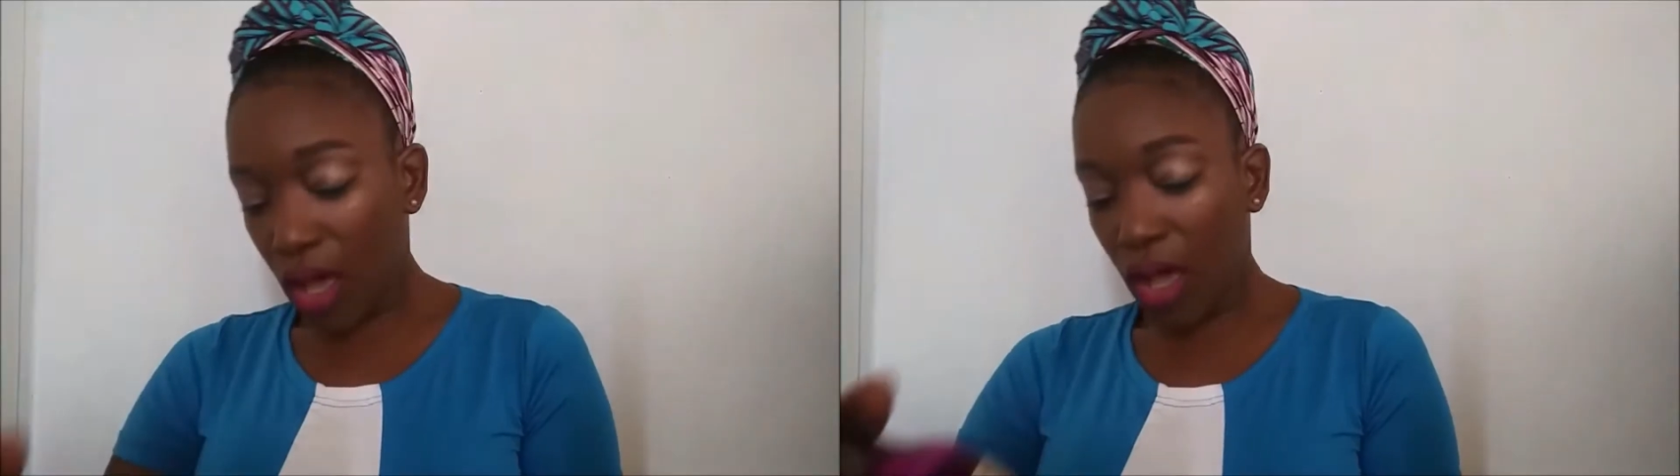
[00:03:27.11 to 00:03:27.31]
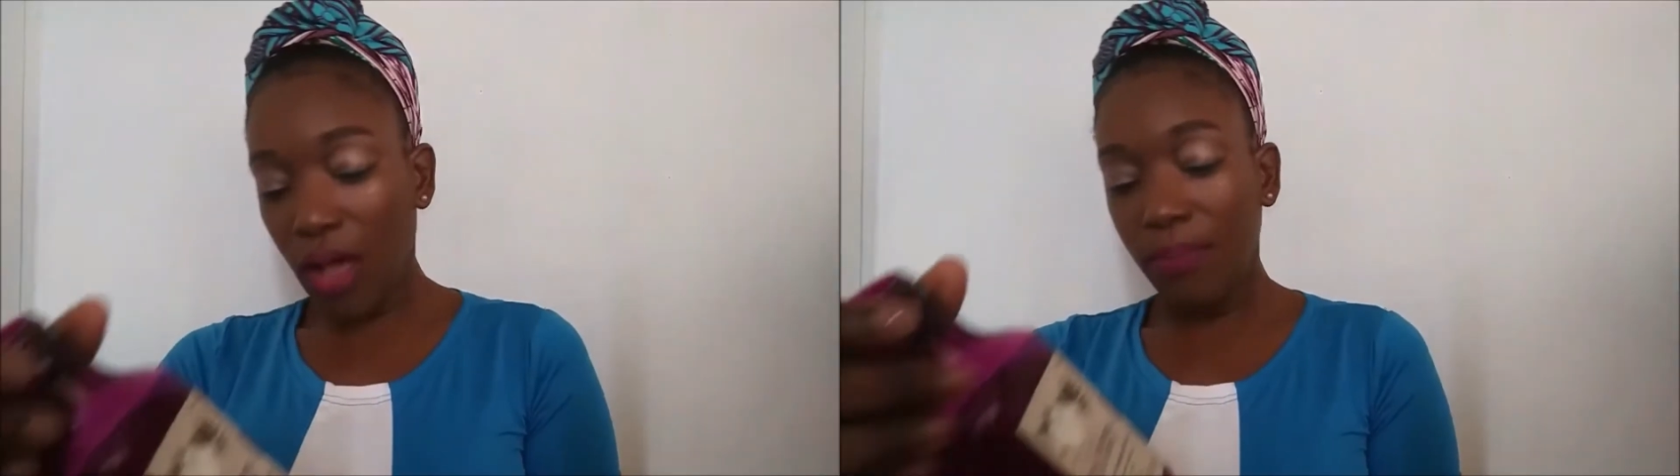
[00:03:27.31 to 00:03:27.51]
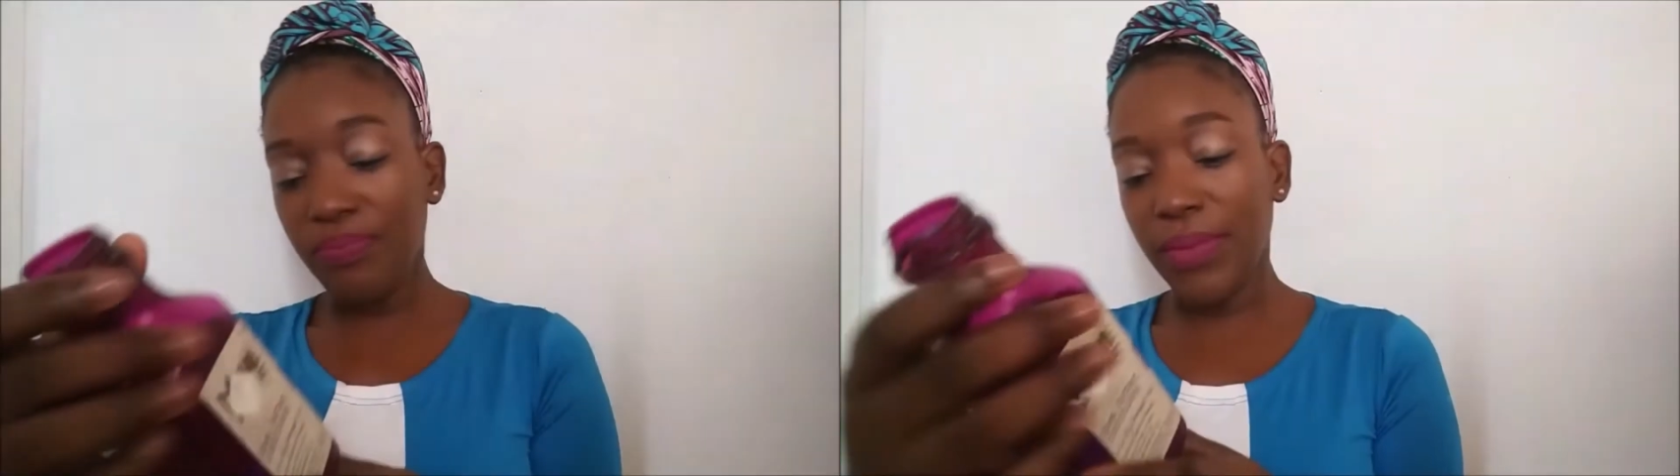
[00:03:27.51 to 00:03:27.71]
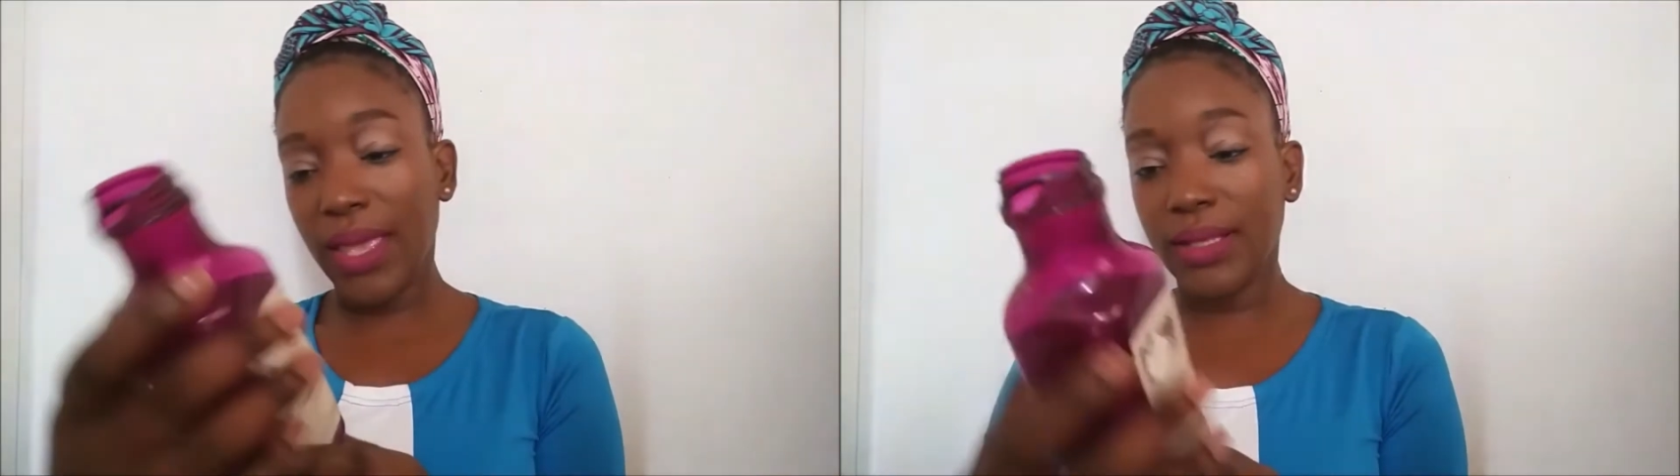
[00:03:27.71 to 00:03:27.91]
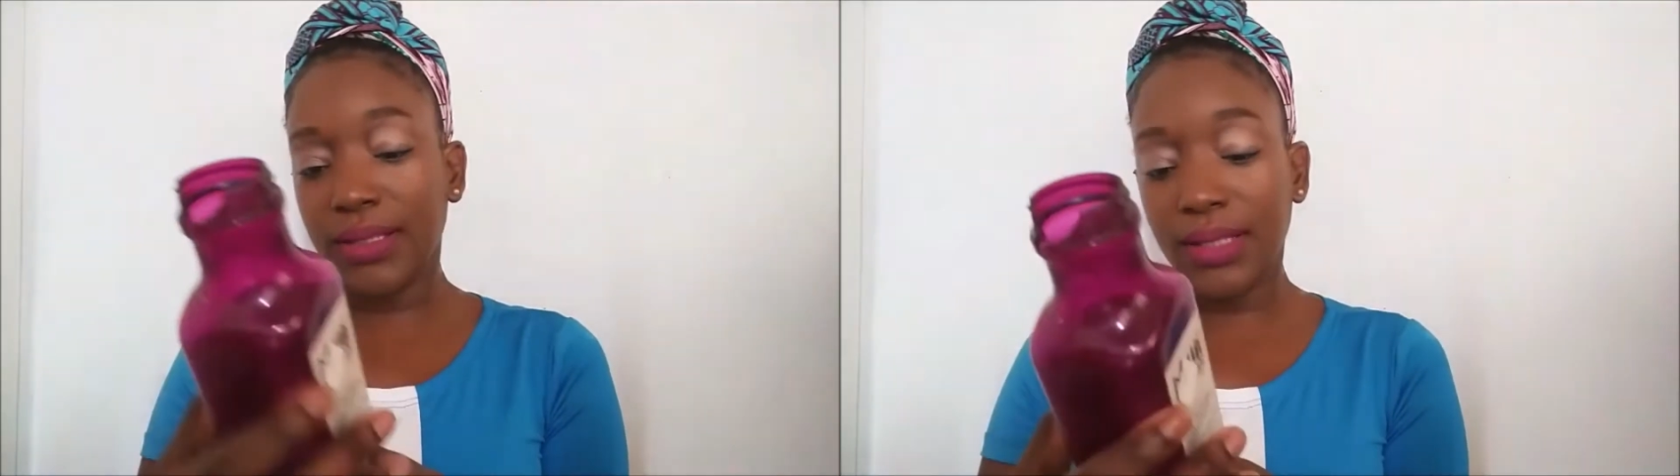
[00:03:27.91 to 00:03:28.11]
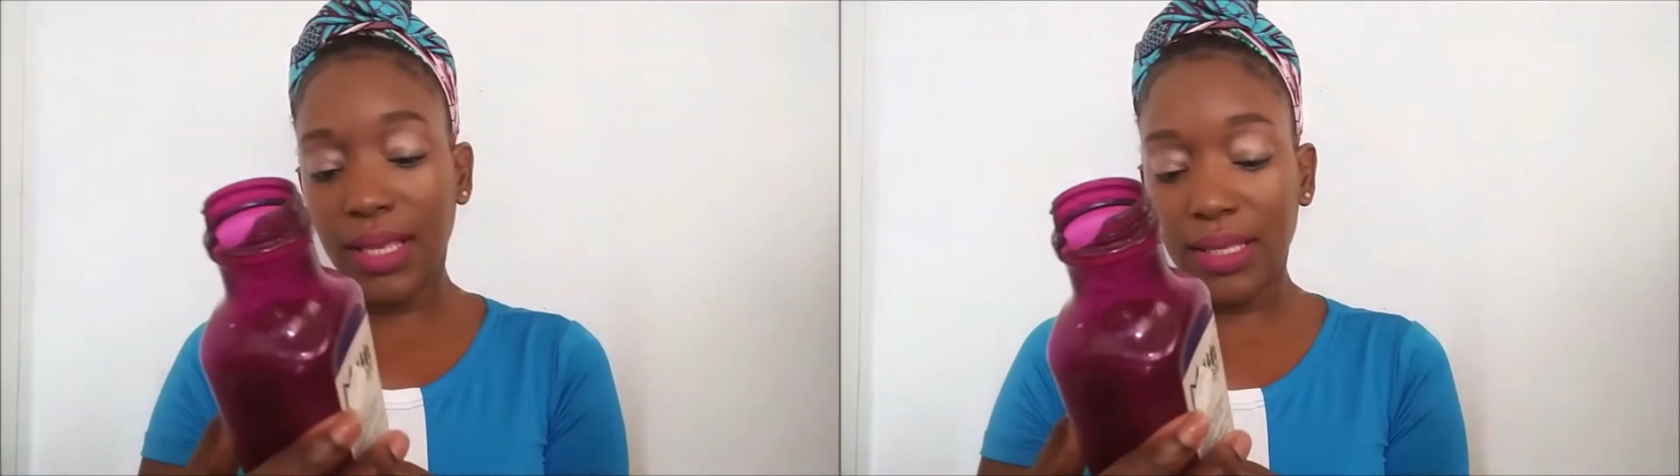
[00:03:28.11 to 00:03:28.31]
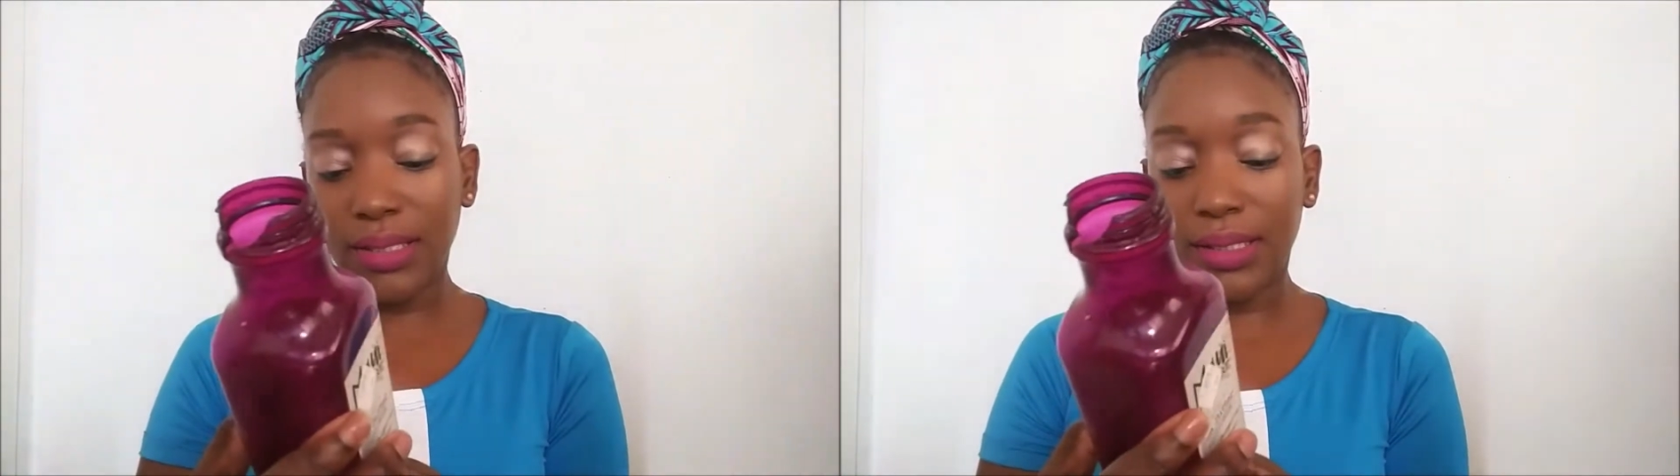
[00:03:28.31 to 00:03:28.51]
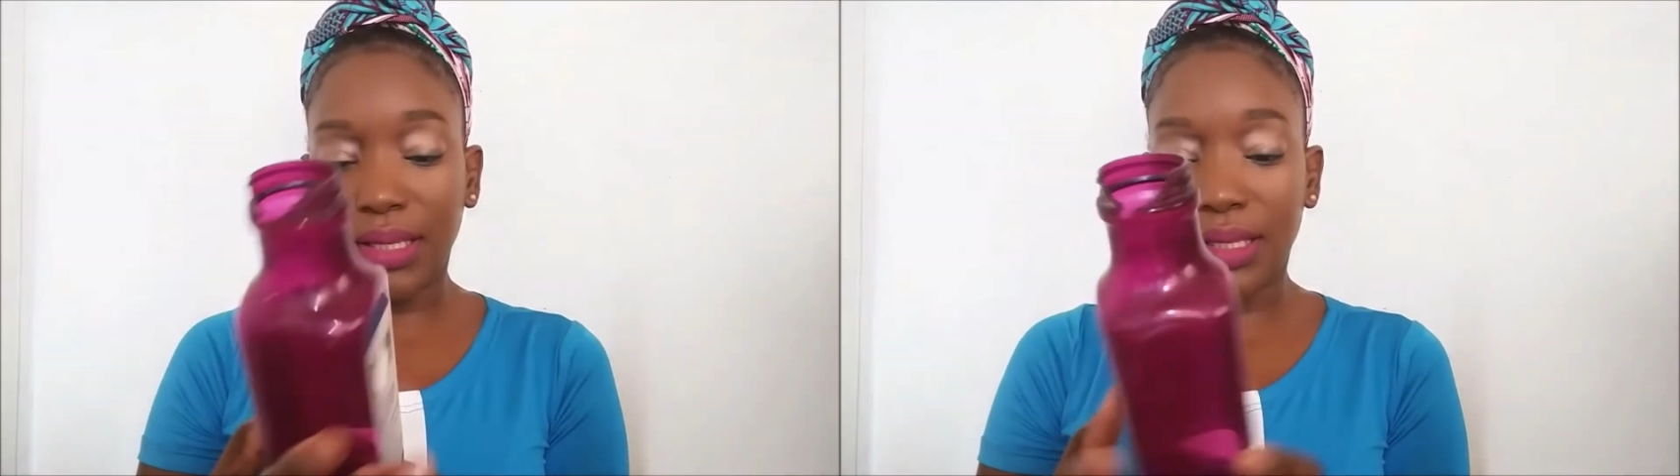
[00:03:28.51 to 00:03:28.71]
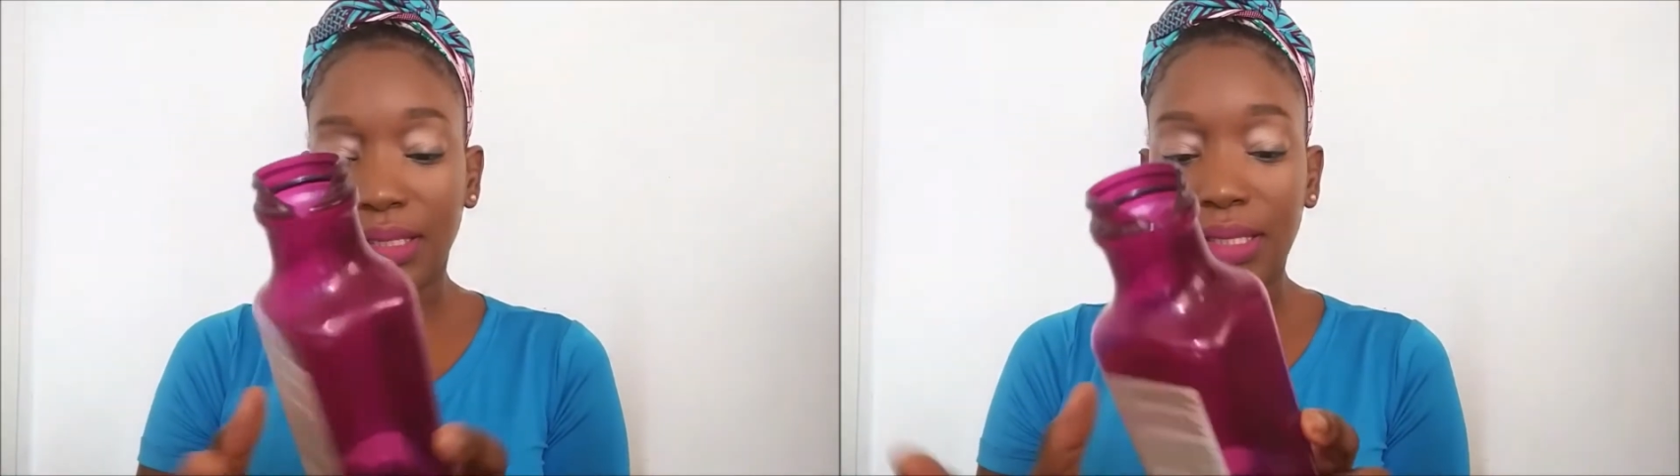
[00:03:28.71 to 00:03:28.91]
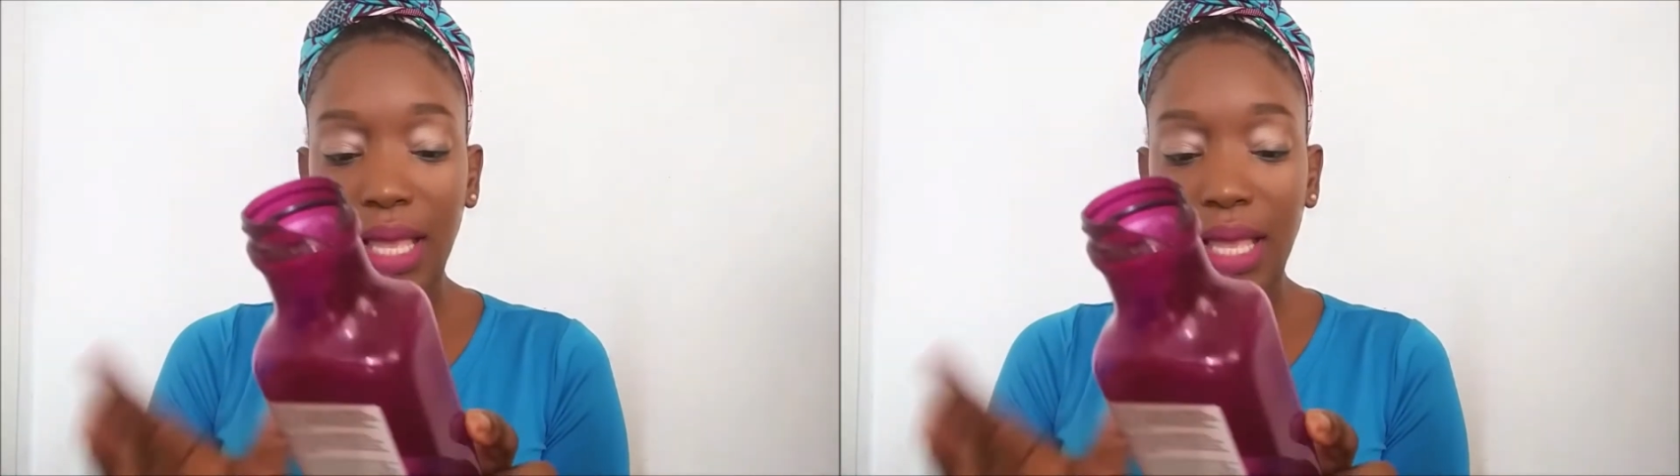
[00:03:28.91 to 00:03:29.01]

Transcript: Up next is this